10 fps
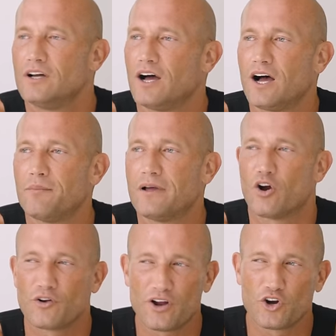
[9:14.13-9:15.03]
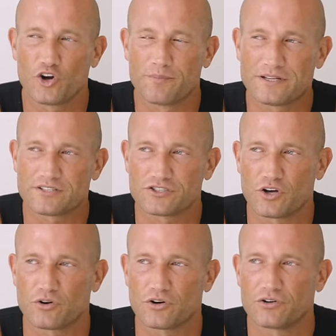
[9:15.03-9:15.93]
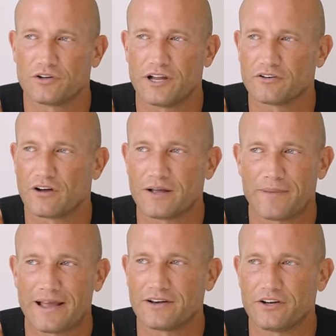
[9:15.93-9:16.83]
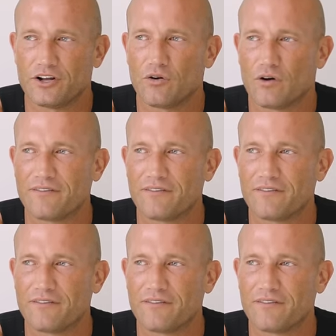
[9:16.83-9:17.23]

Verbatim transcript: Um, or, or you're a business owner and you're like, man, you know,